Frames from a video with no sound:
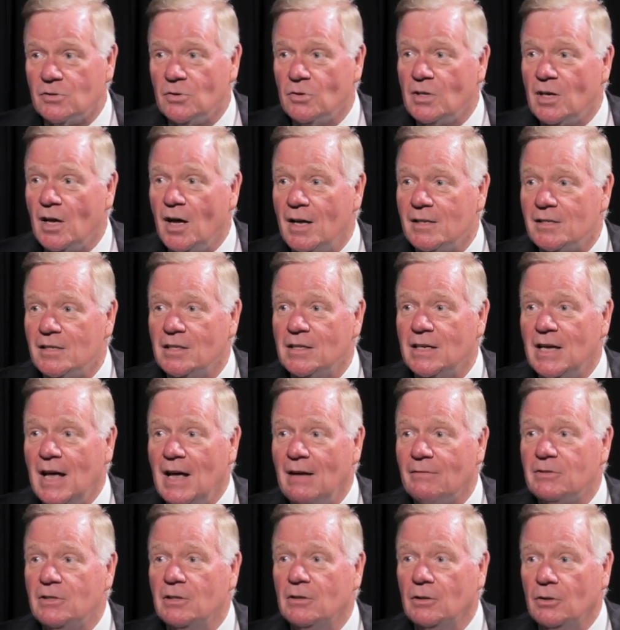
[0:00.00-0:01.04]
You constantly
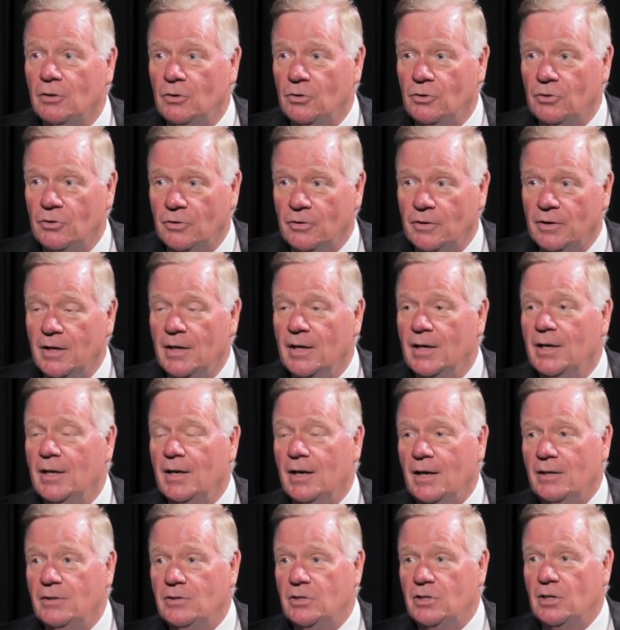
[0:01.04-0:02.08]
have to learn
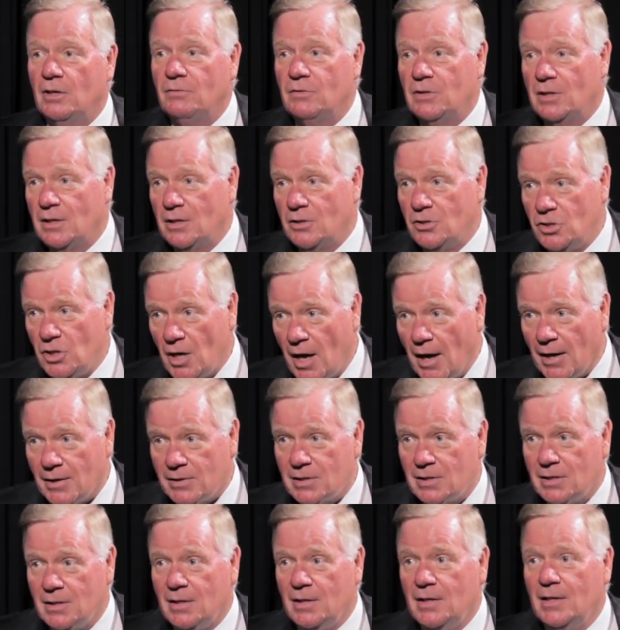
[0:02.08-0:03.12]
and shift and
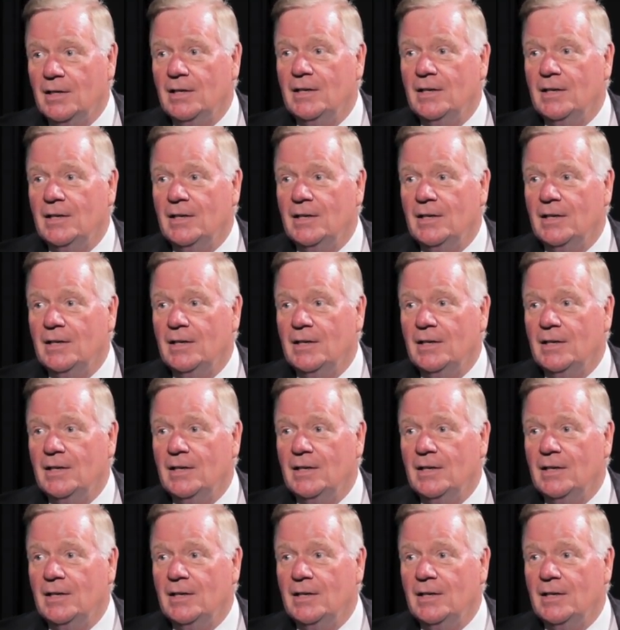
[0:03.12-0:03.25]
adjust. Mm -hmm.